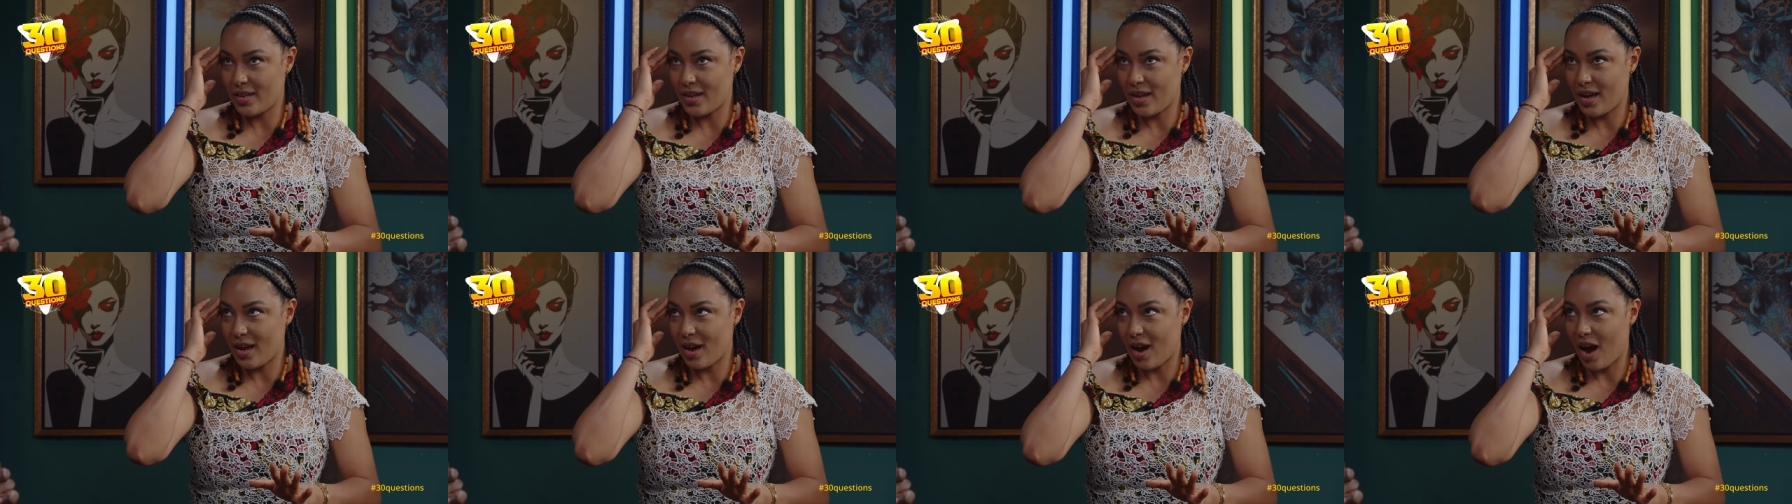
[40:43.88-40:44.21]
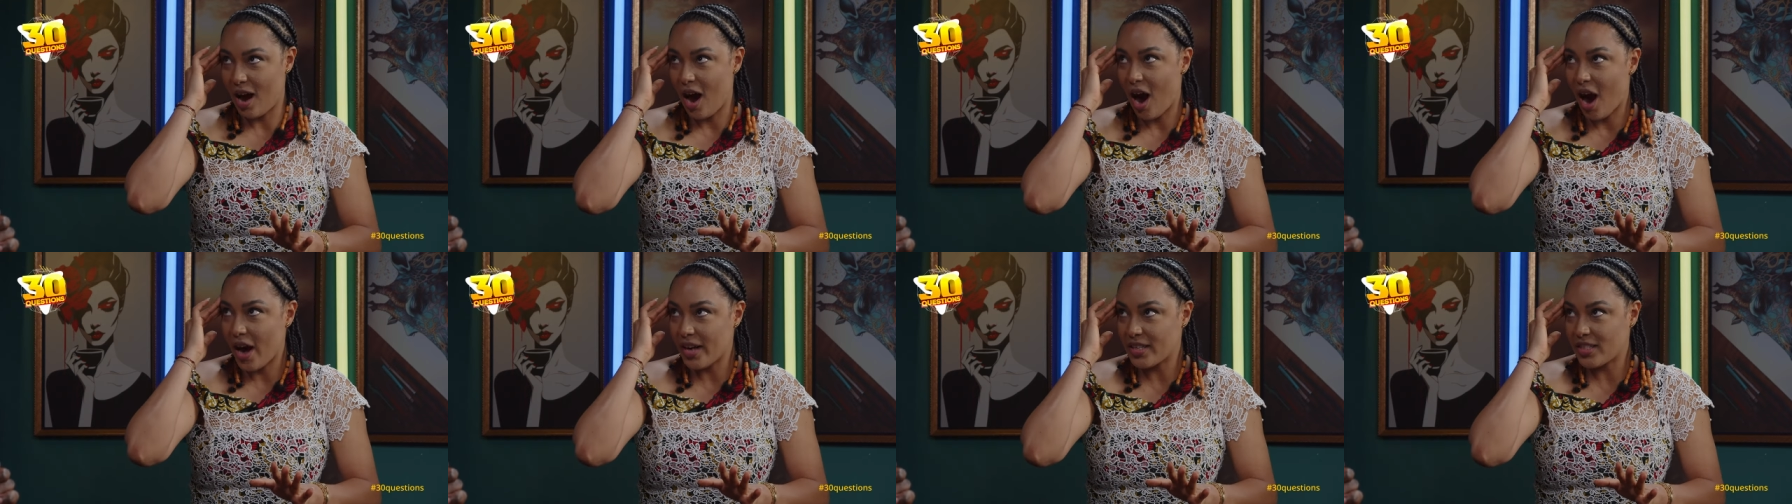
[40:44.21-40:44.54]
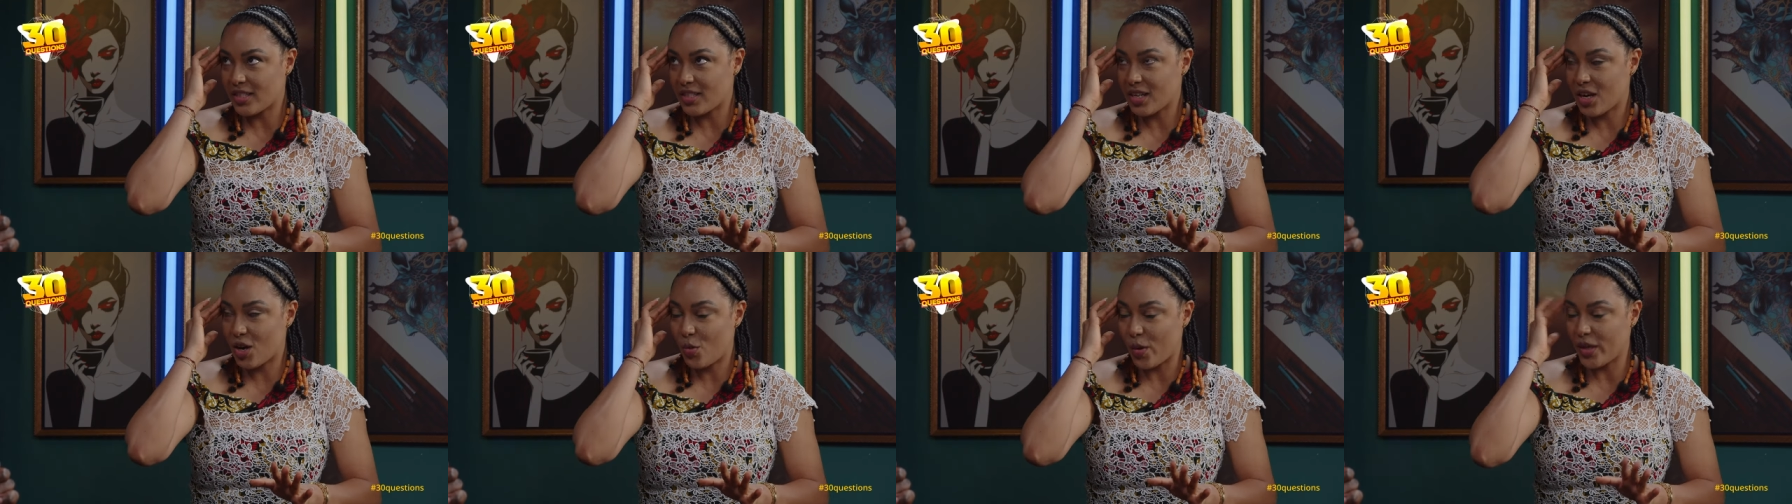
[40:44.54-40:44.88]
hard
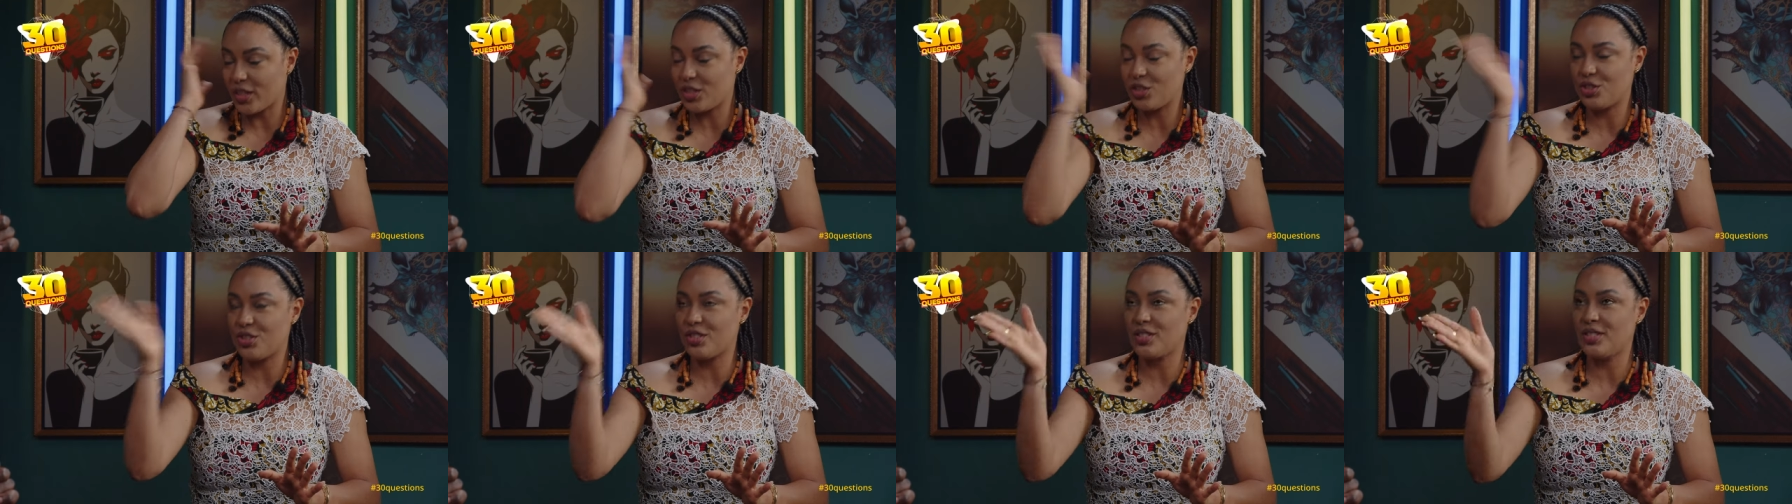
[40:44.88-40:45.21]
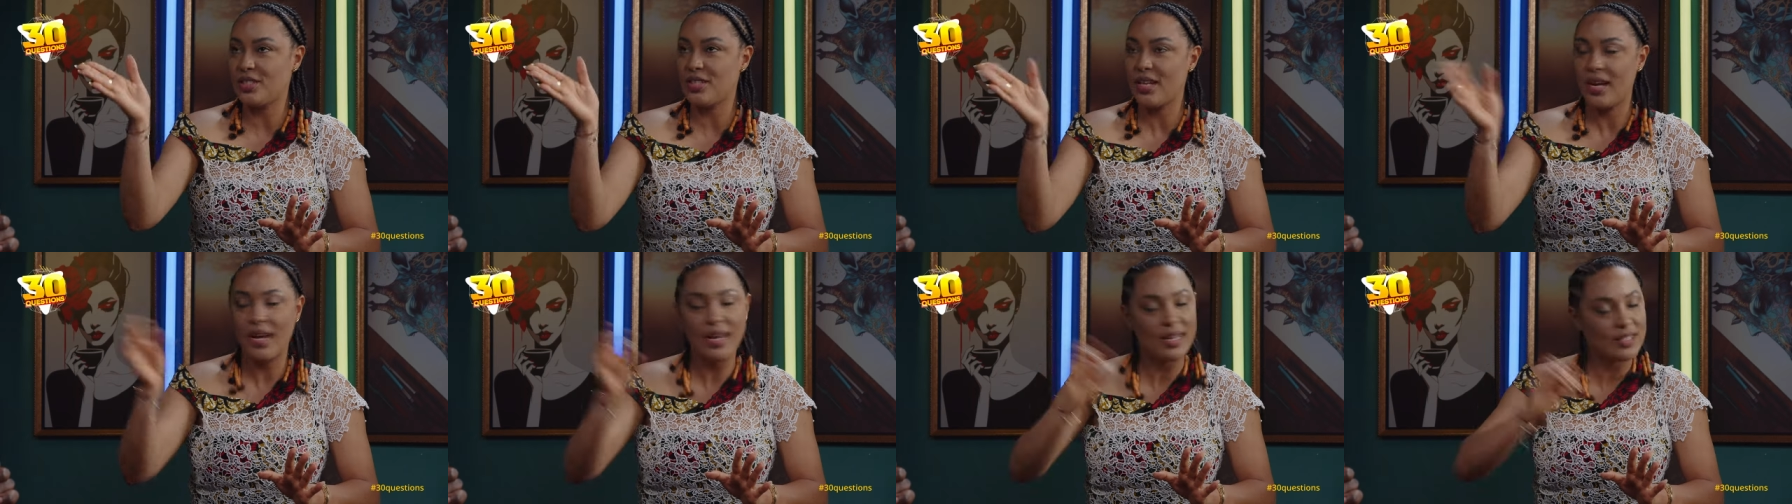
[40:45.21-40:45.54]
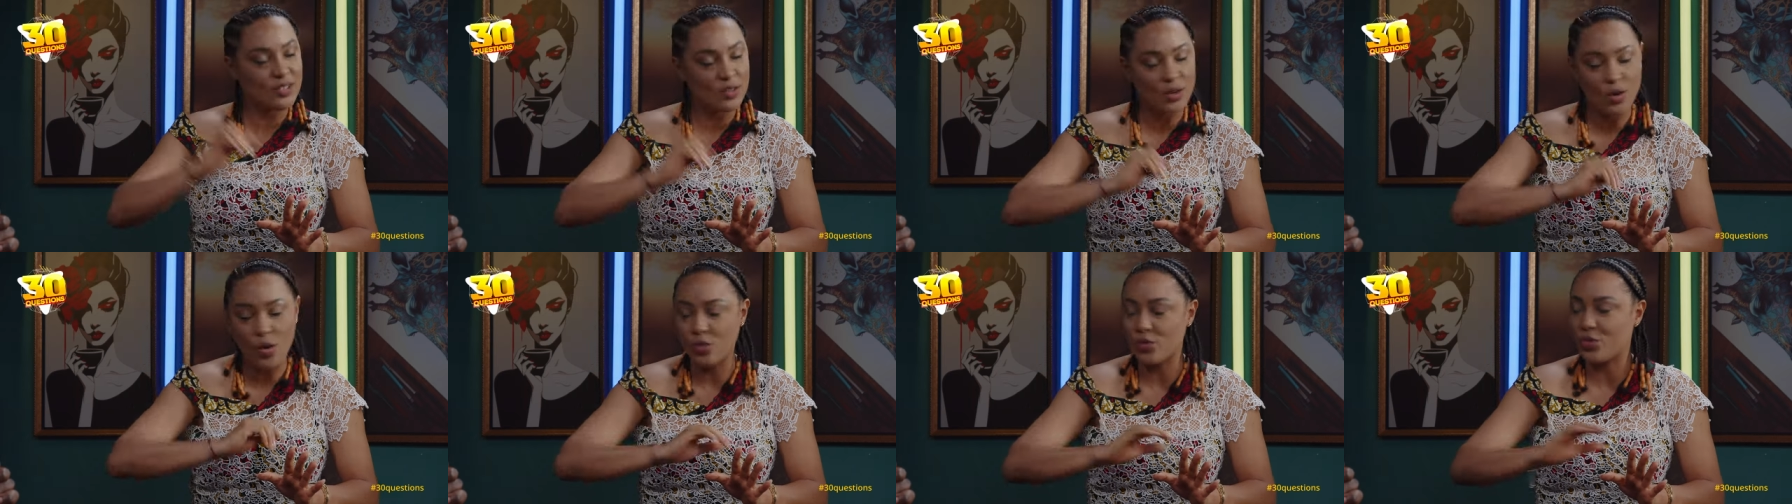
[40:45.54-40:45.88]
question. It's
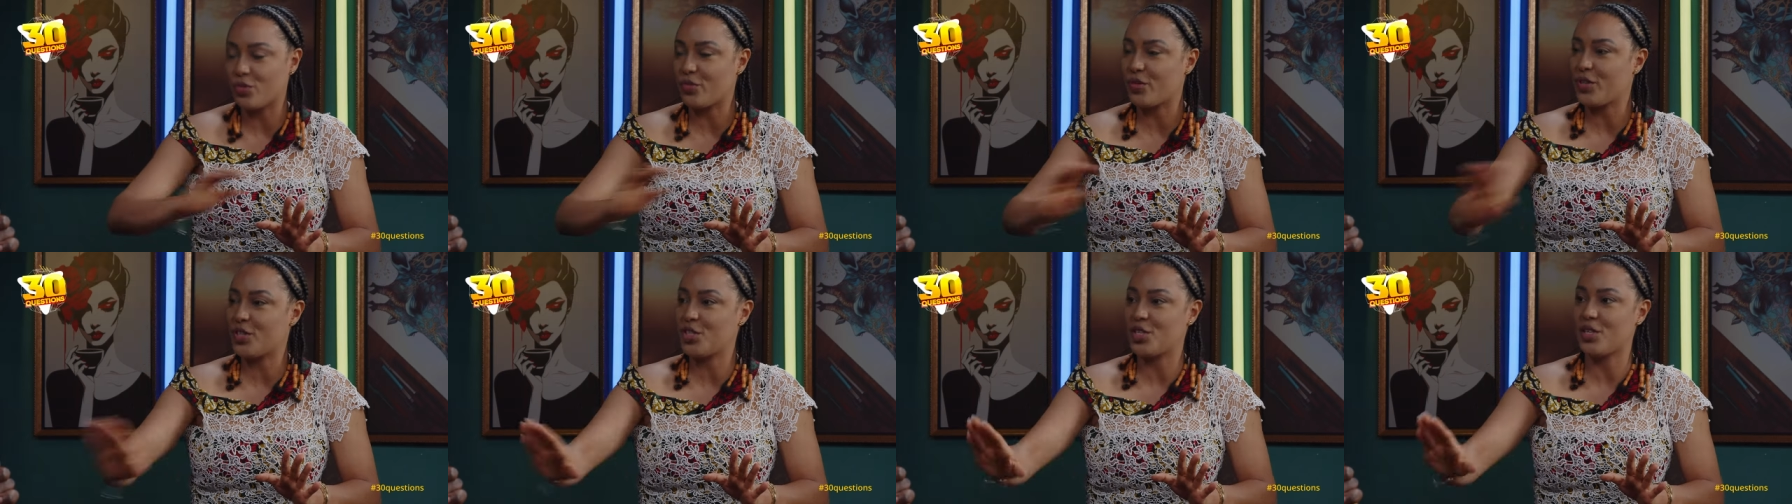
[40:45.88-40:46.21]
not controversial.